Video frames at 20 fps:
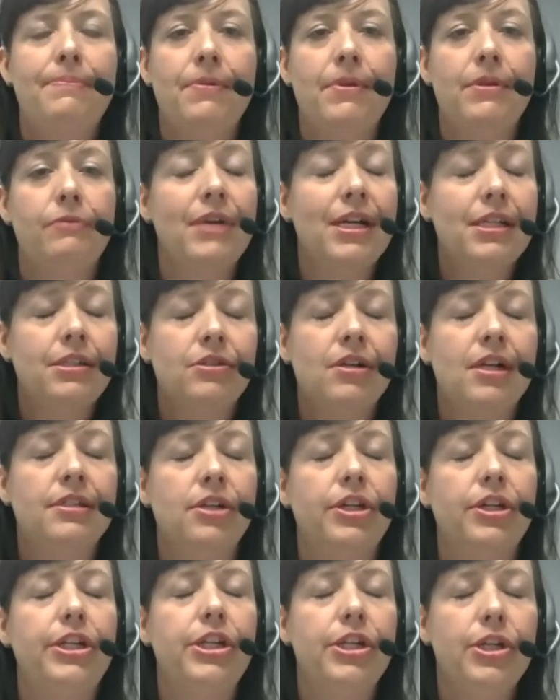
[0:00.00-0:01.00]
restaurants
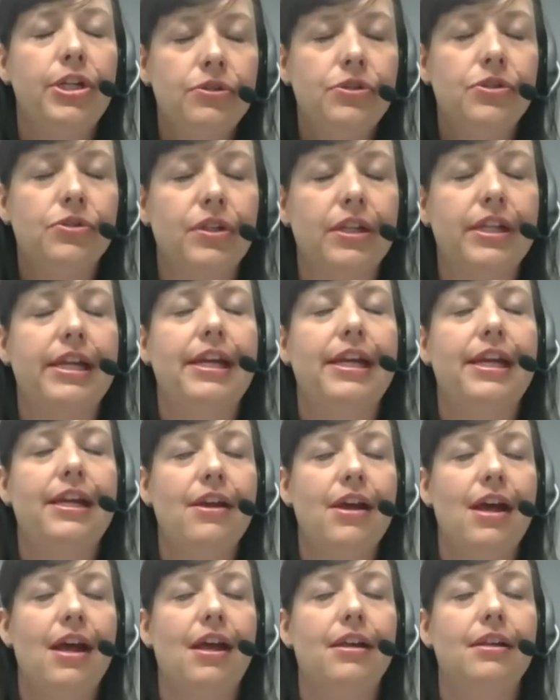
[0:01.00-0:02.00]
are usually,
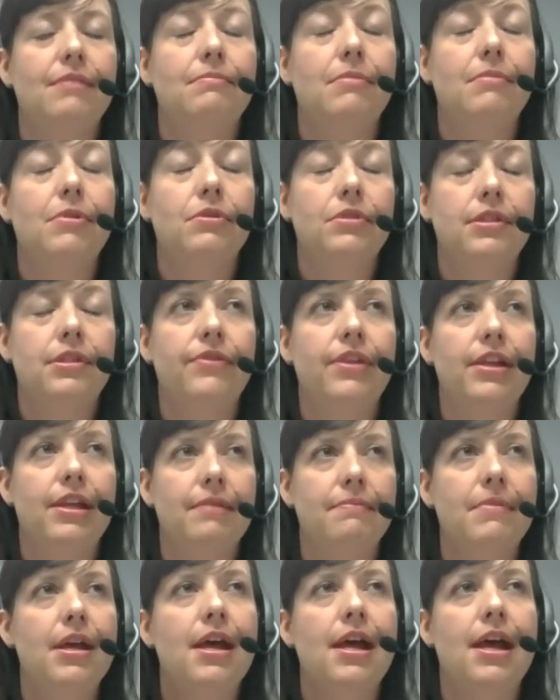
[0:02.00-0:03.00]
most of
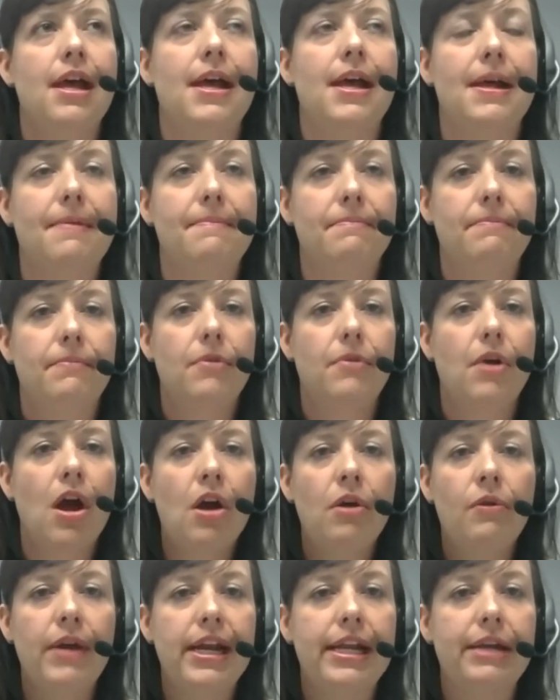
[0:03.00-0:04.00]
them,
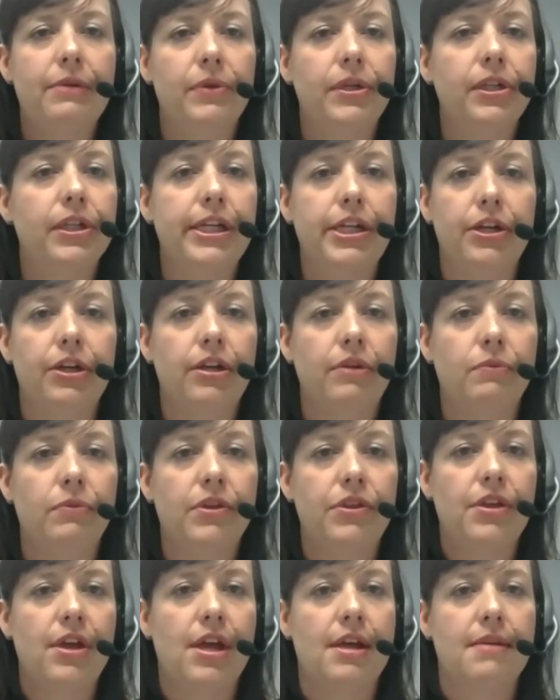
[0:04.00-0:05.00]
already really good
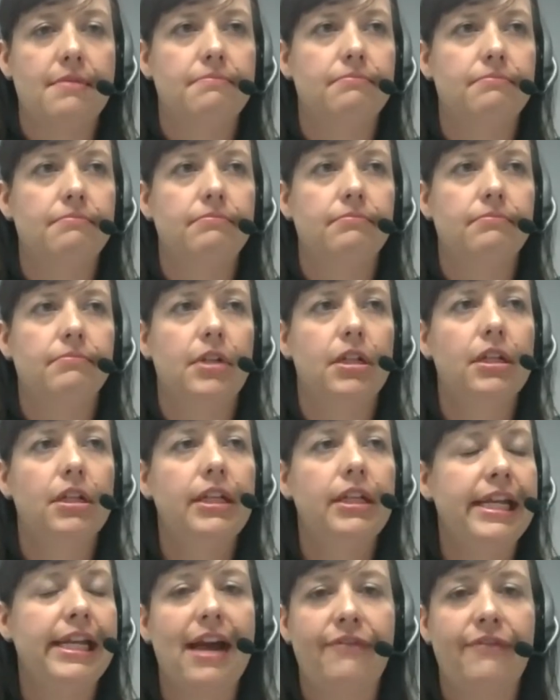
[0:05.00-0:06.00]
with
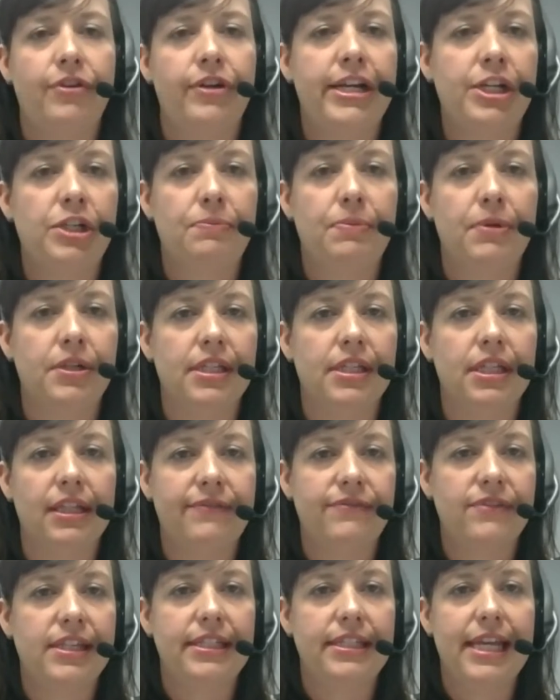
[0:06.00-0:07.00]
cleaning after each person
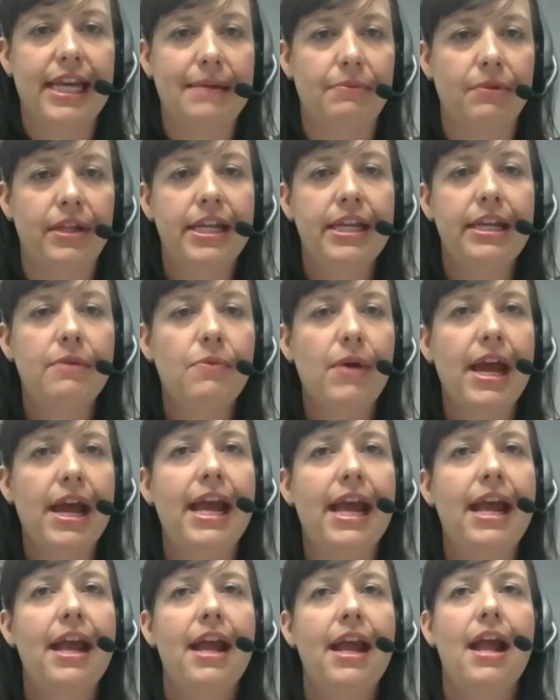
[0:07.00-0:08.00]
leaves the table
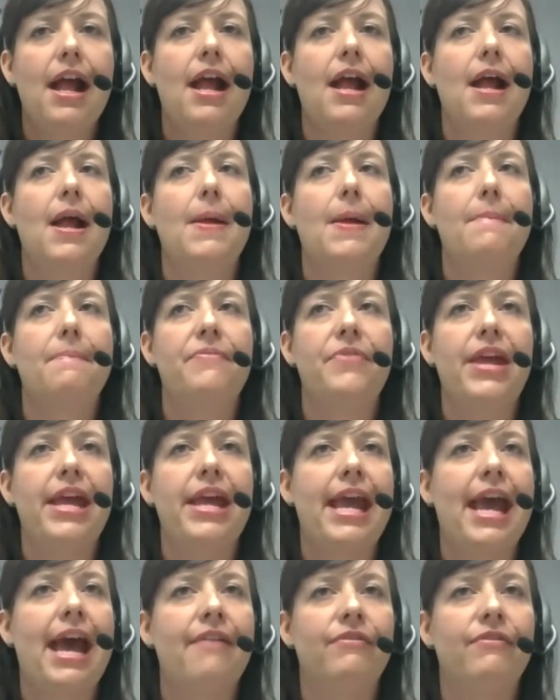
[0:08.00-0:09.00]
anyway.
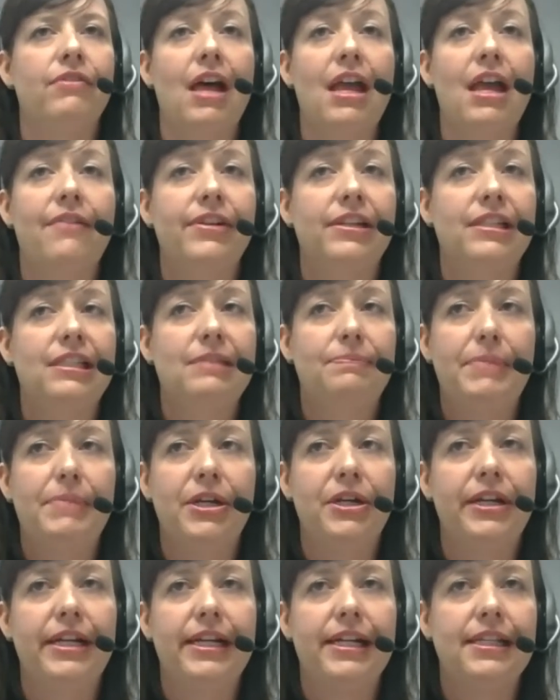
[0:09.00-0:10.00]
They have a lot of
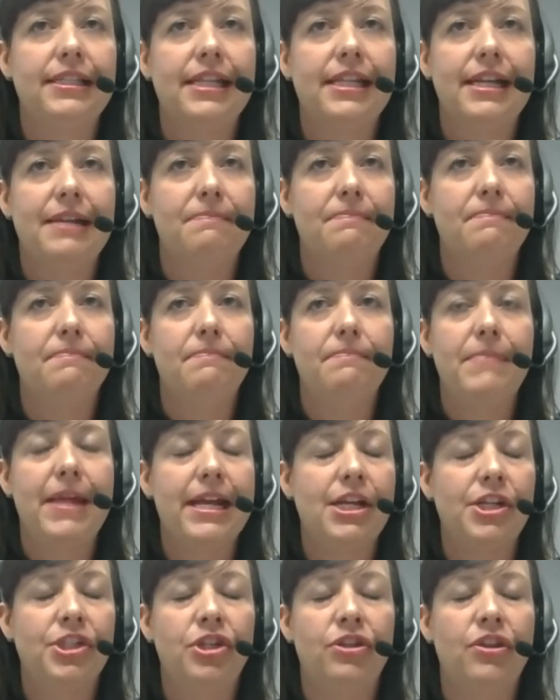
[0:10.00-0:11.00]
experience in
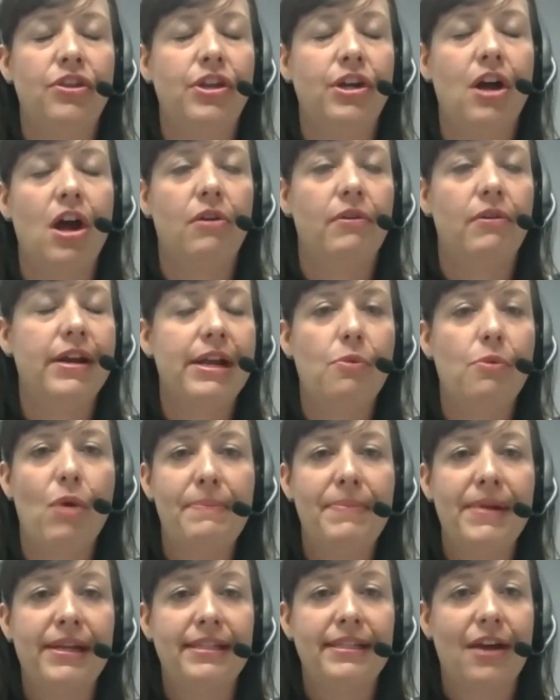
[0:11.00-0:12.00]
making sure that they're already
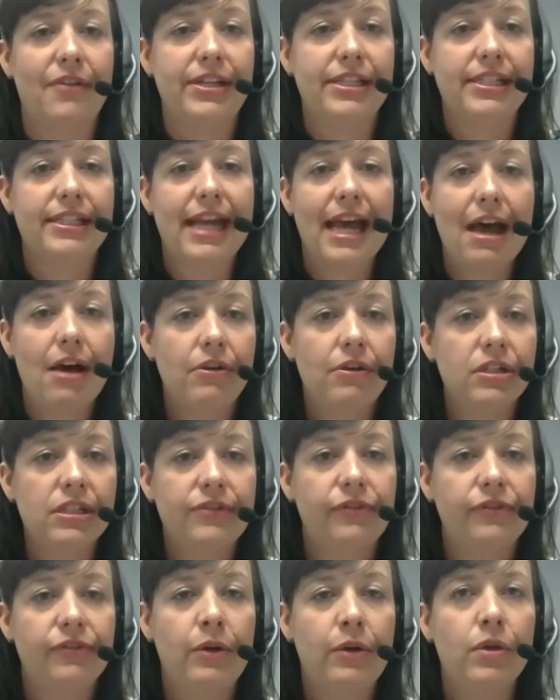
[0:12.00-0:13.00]
wiping down these counters
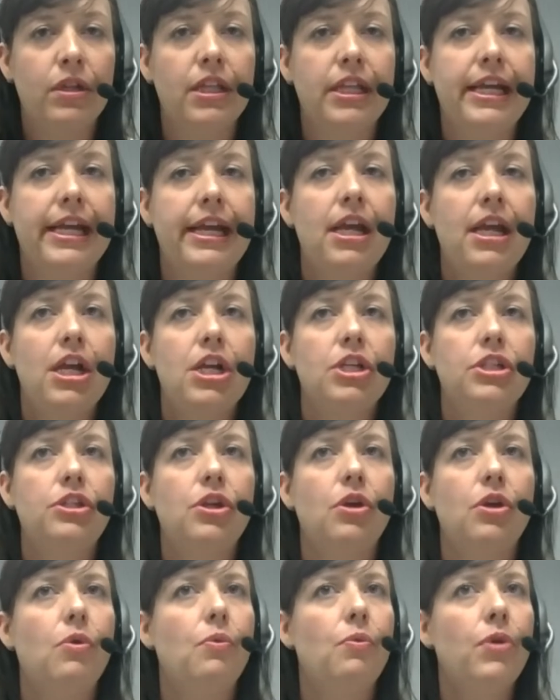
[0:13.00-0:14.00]
frequently.
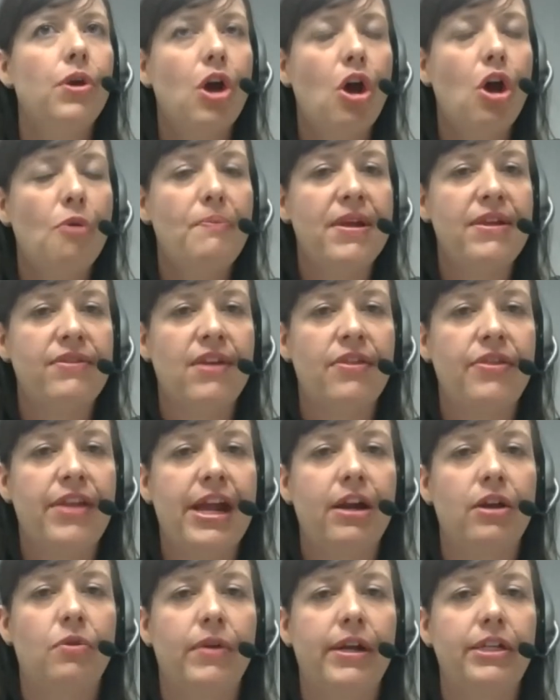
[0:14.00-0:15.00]
So we're hoping that they
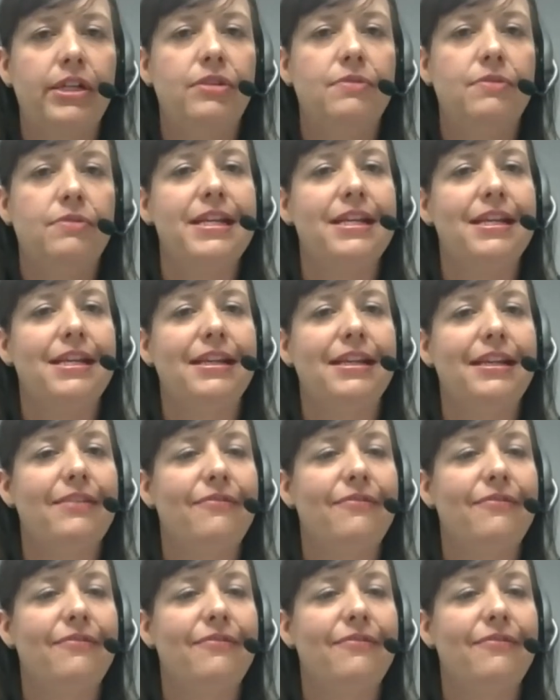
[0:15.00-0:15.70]
are going to be,